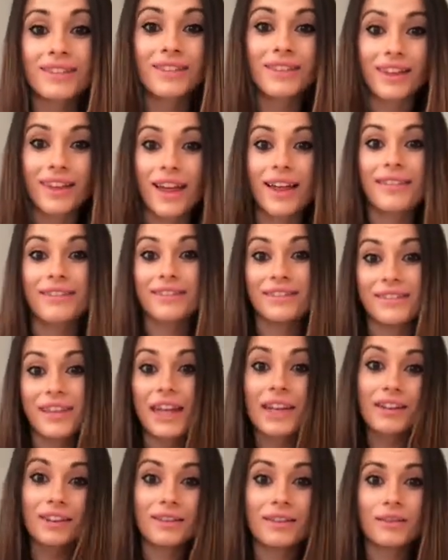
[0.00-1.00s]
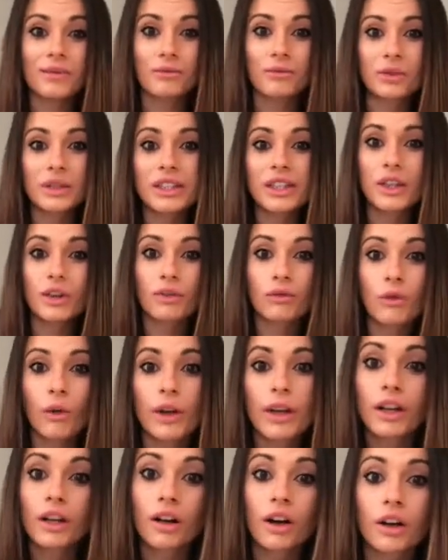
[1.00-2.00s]
And then really you're
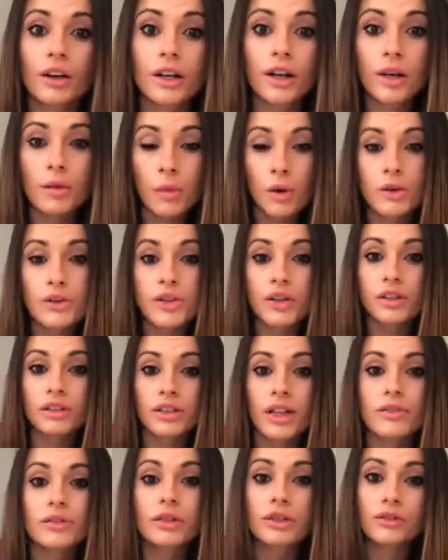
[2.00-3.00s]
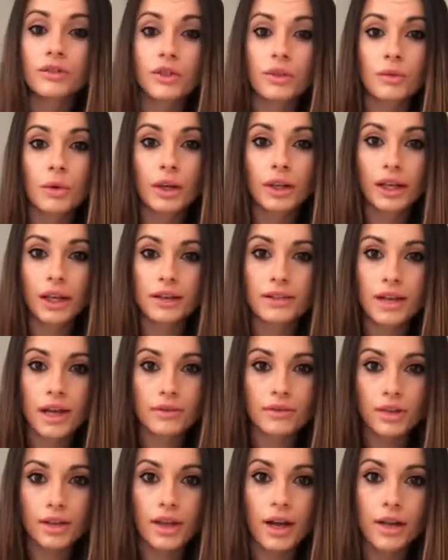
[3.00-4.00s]
avoiding on an emotional level if you want to get down
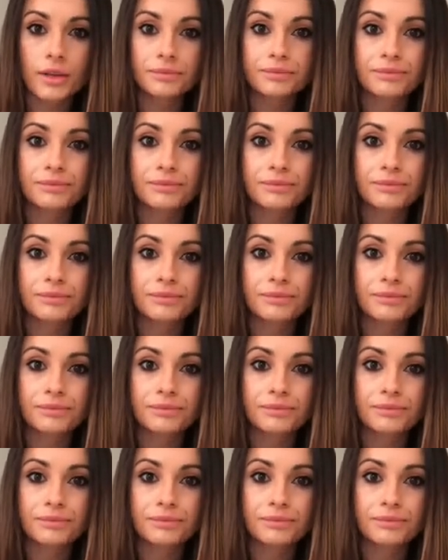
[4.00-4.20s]
to that.